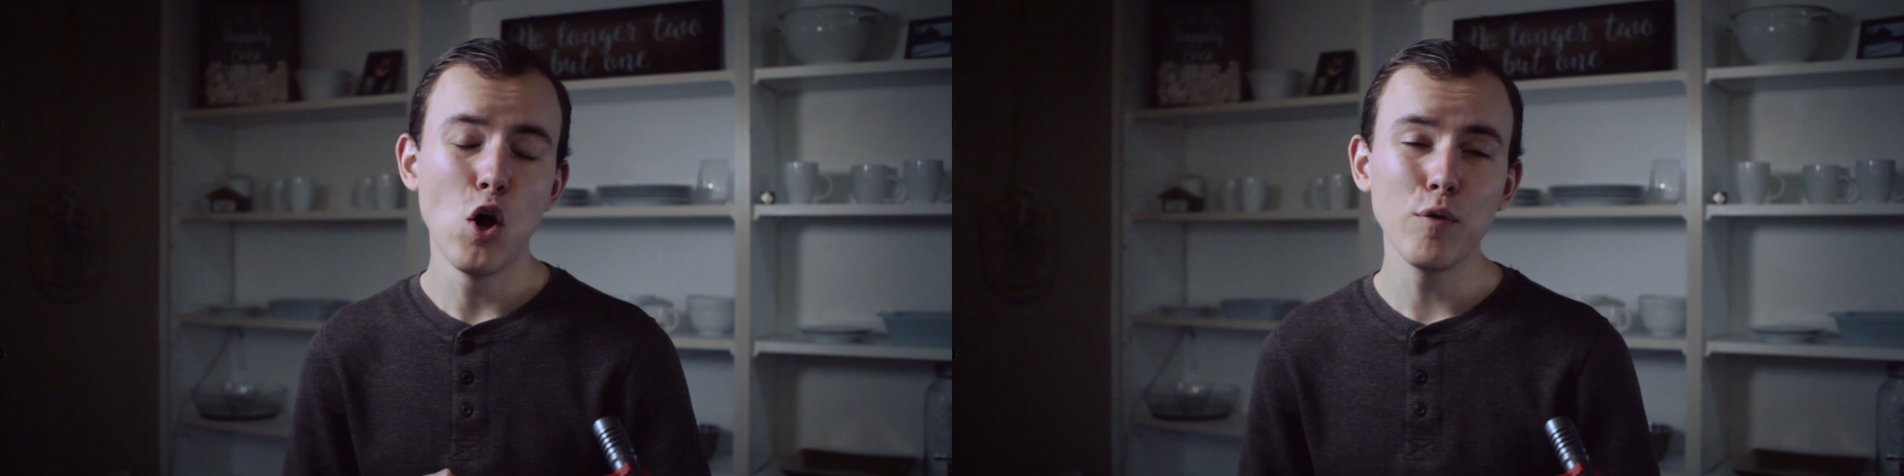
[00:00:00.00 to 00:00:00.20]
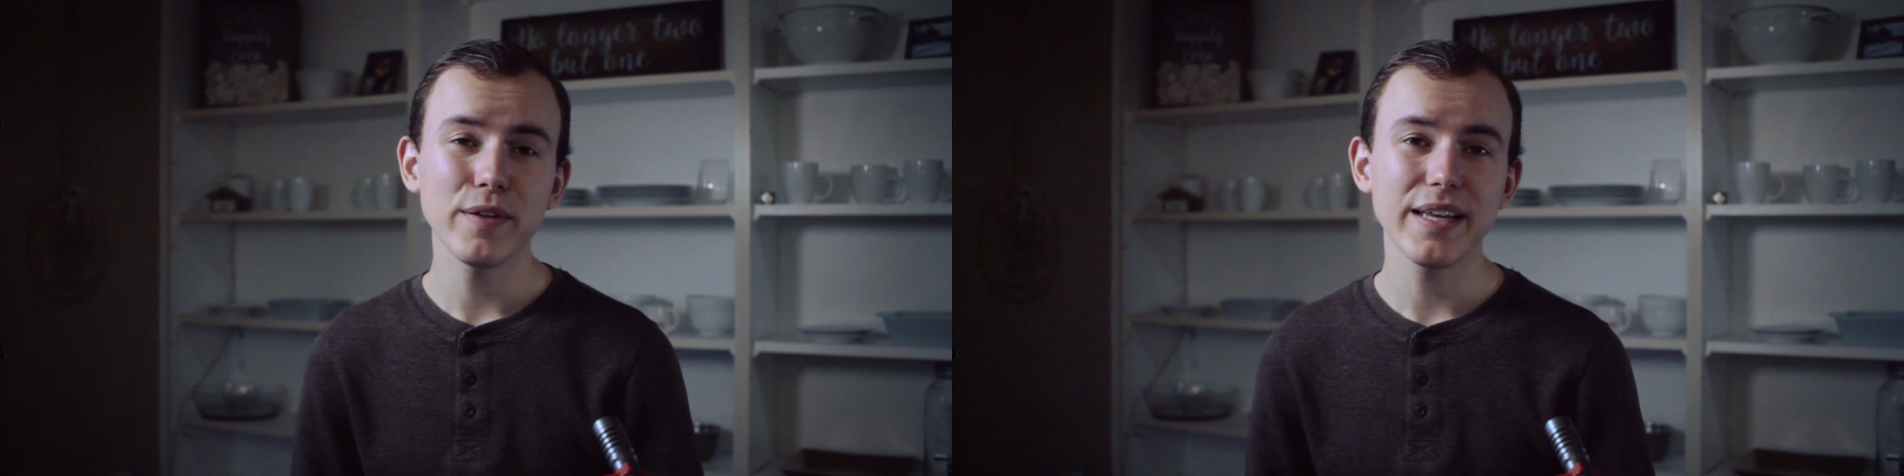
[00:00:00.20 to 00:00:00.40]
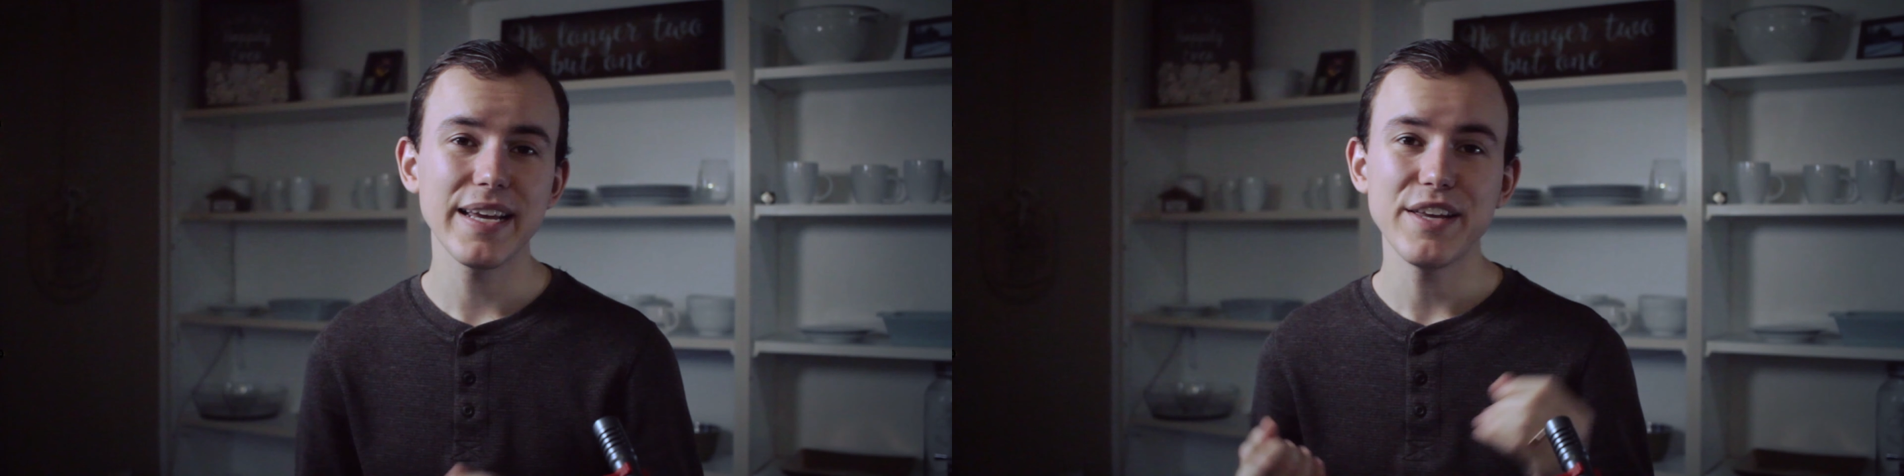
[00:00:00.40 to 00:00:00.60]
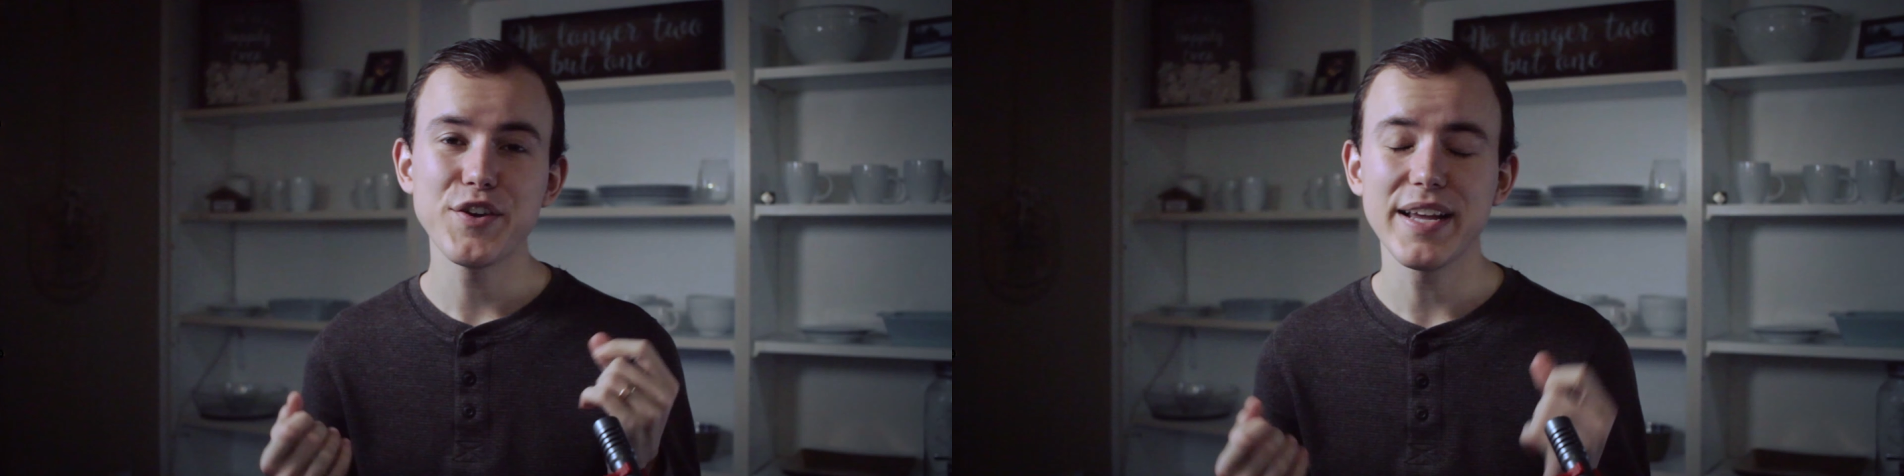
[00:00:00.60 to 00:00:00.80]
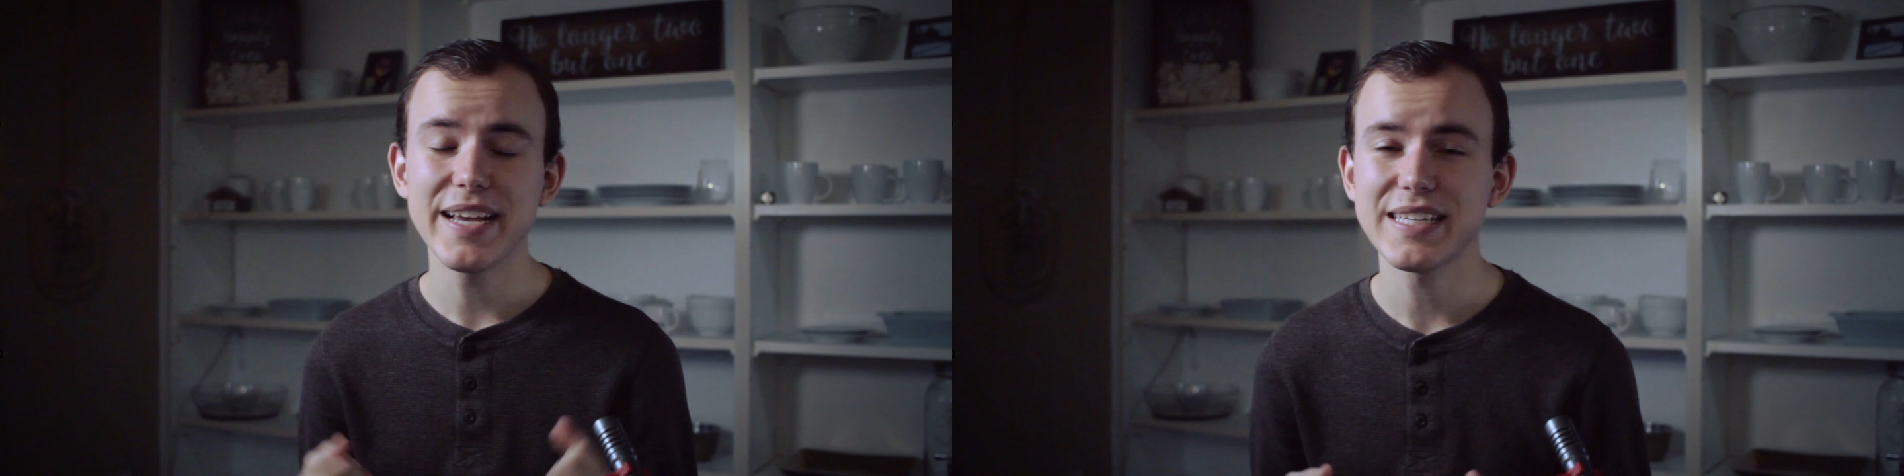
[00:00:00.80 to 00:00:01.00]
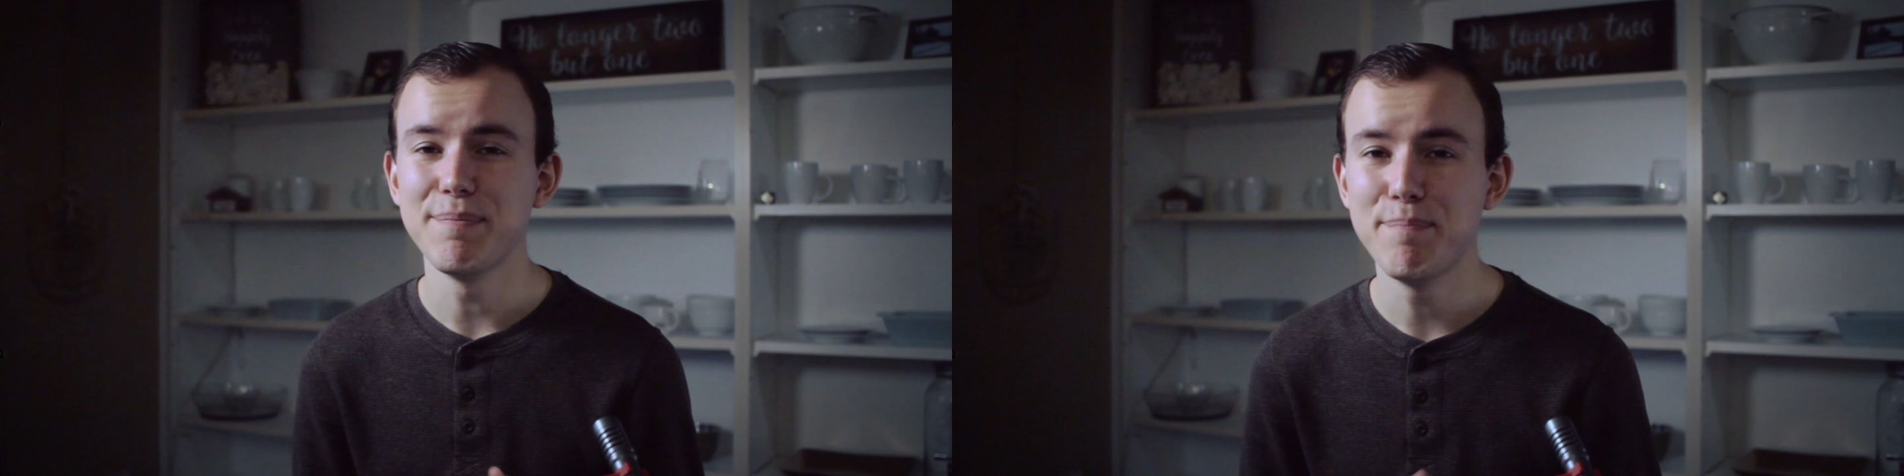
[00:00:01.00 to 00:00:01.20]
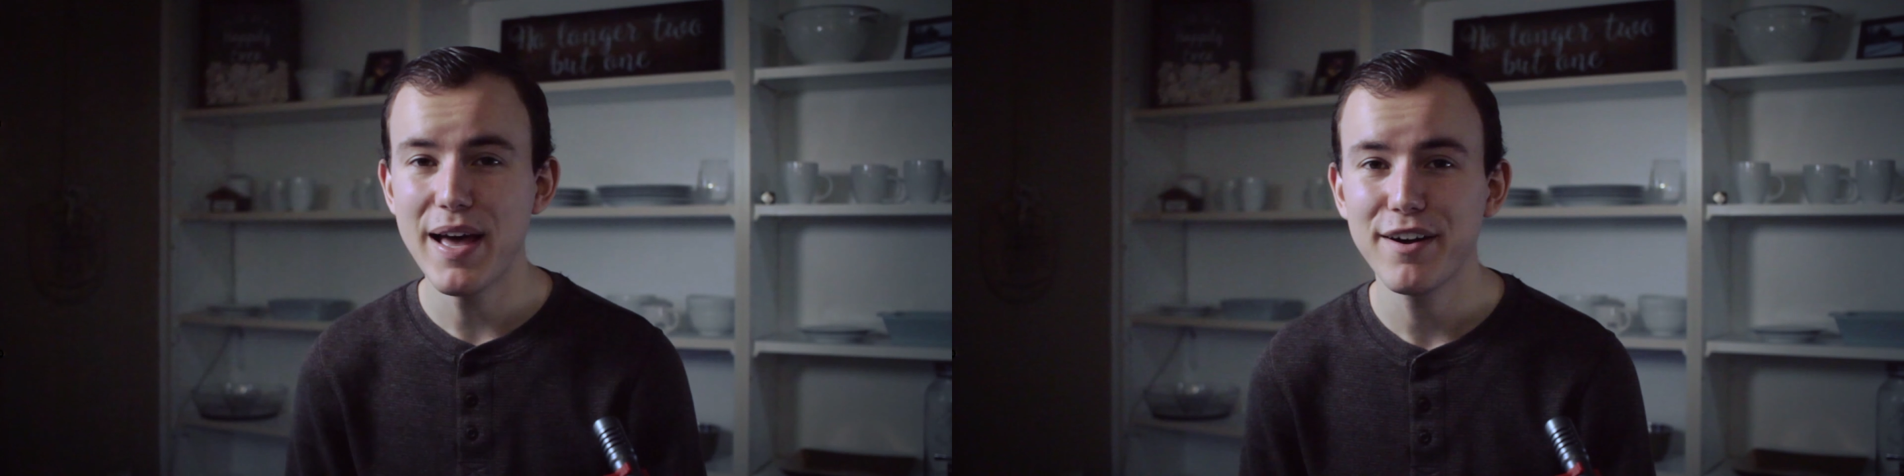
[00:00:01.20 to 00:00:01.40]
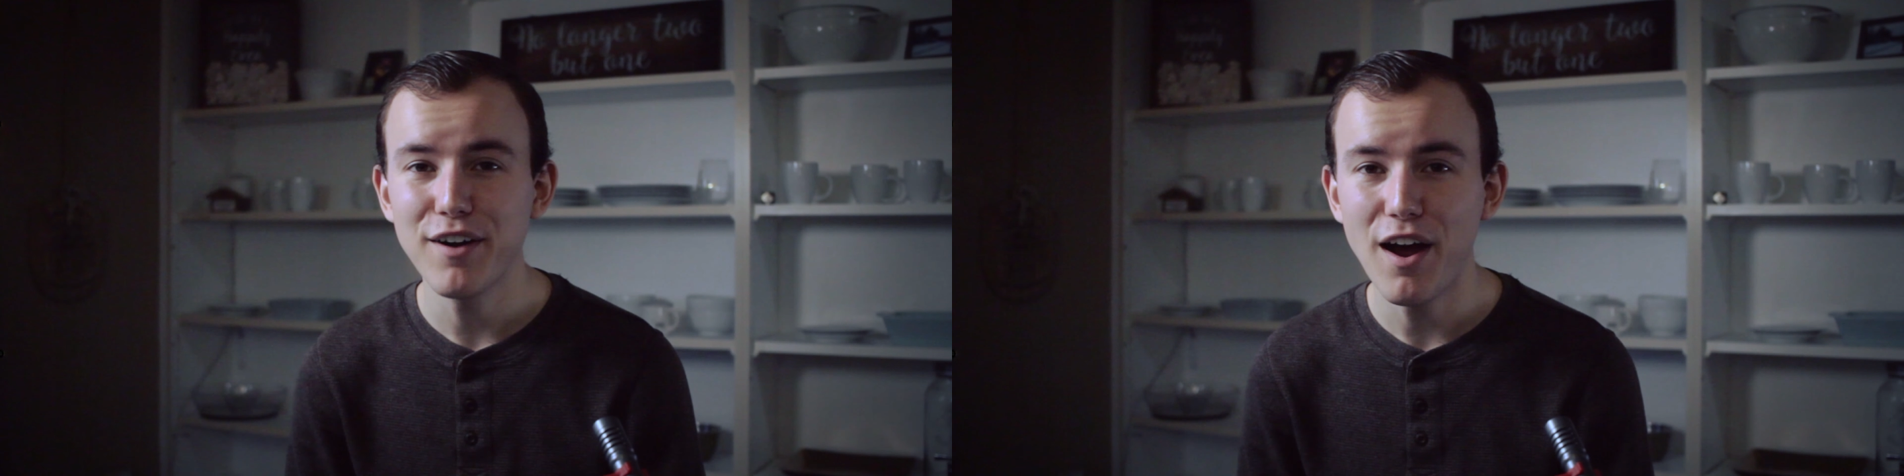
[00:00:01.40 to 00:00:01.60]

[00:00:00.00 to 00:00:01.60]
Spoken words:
Hopefully you can get some better